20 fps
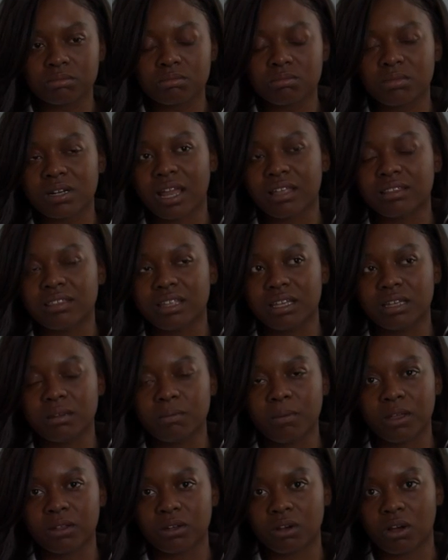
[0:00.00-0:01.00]
When I think
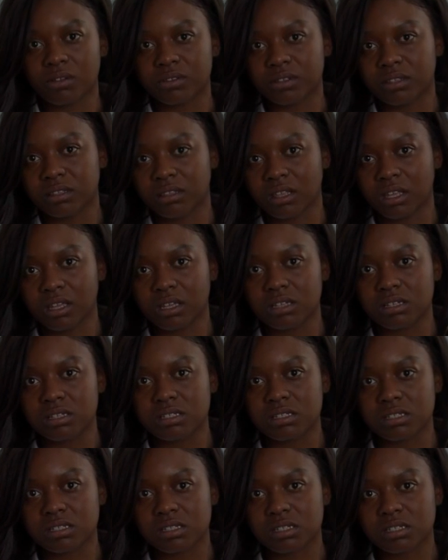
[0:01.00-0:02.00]
about all the
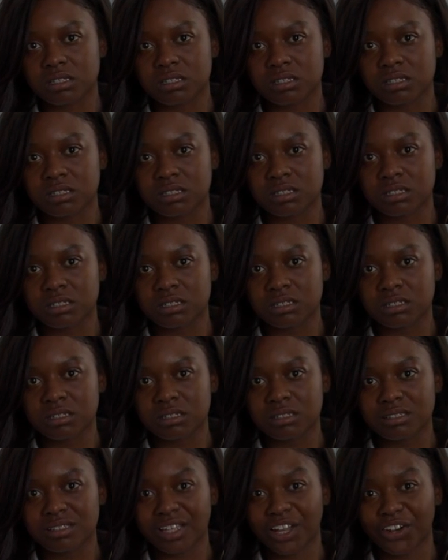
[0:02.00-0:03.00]
things
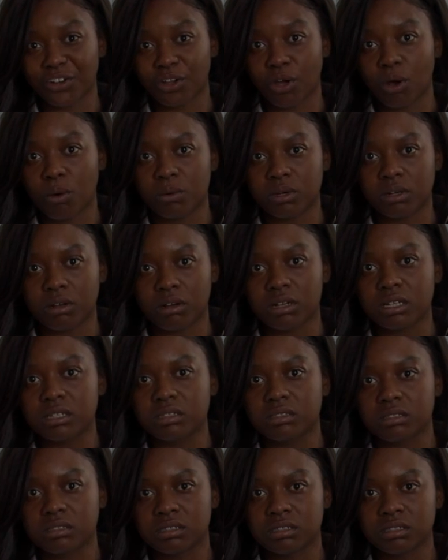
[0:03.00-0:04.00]
that are going
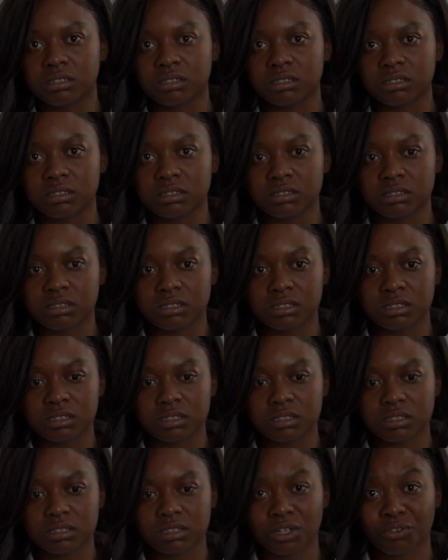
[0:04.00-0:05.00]

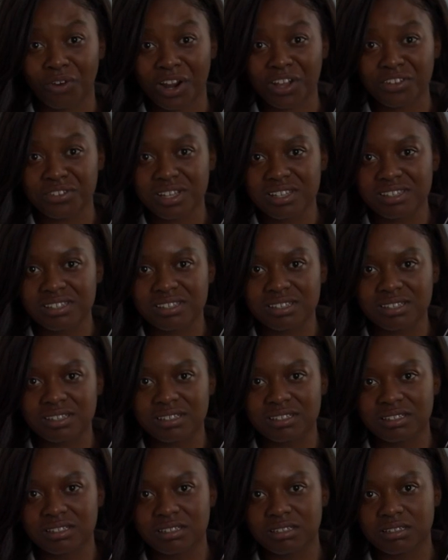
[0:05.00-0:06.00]
on around us,
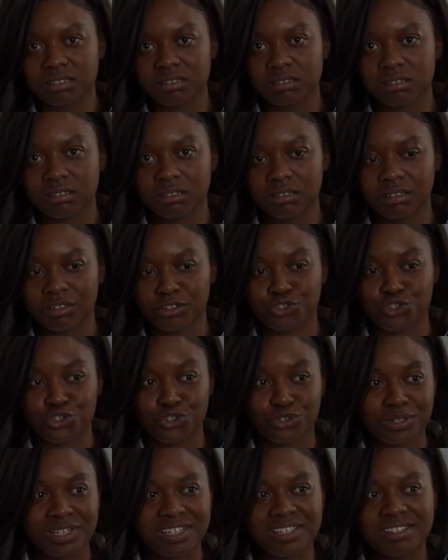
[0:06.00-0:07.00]
the
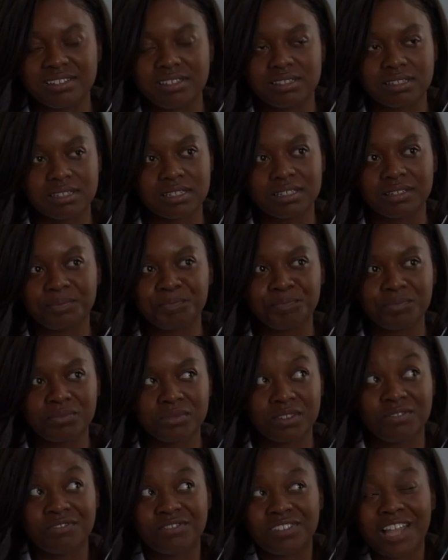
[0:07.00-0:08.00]
trees,
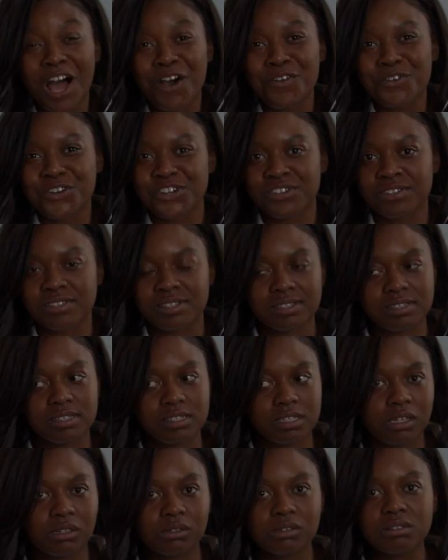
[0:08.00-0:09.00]
the flowers and
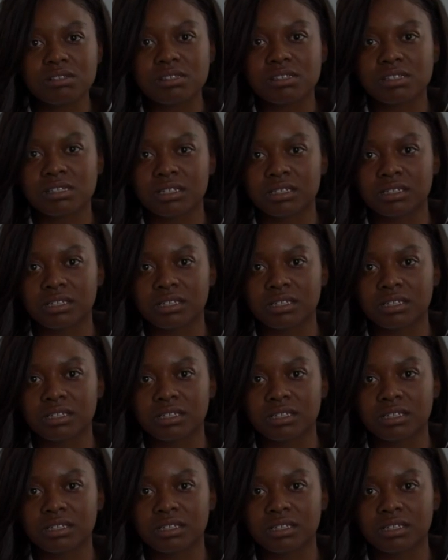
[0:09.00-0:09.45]
seagulls.